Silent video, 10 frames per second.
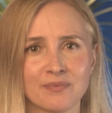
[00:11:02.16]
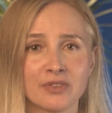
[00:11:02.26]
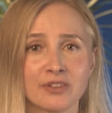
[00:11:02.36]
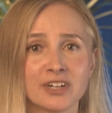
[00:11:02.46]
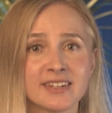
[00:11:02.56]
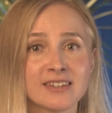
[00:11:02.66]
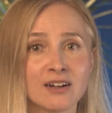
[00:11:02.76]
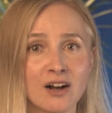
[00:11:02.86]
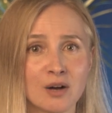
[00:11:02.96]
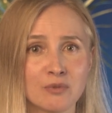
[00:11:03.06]
There is a
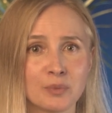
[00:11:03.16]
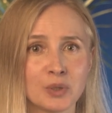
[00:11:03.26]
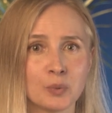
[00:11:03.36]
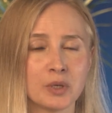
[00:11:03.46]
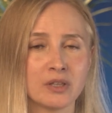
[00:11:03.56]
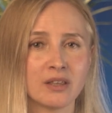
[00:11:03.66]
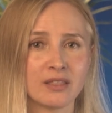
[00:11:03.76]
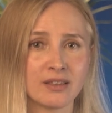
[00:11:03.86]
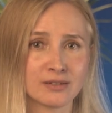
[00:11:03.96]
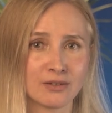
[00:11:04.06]
comma between
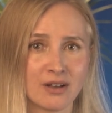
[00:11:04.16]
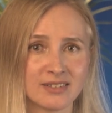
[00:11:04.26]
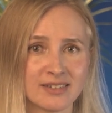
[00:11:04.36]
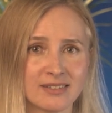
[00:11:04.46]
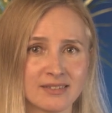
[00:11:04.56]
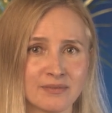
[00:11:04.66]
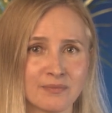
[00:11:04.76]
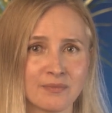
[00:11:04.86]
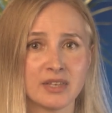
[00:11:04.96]
these clauses.